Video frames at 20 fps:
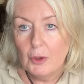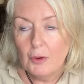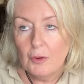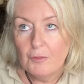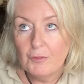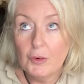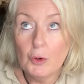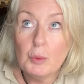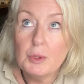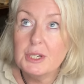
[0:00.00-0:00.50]

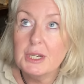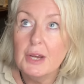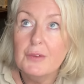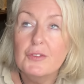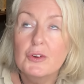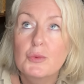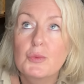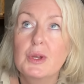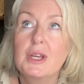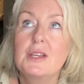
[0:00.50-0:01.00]
for
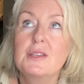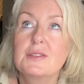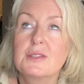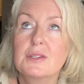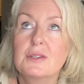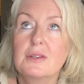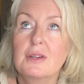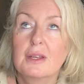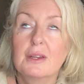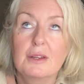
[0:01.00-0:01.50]
whatever
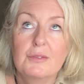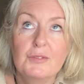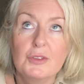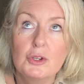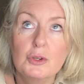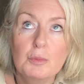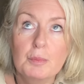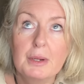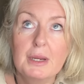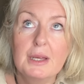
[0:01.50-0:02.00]
reason, and if
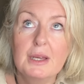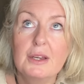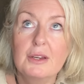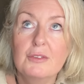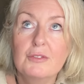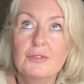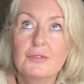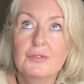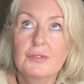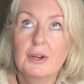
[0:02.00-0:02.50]
you
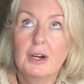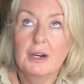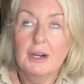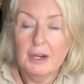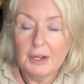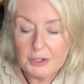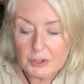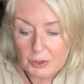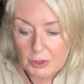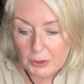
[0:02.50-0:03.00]
believe,
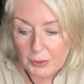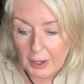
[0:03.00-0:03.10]
I don't know,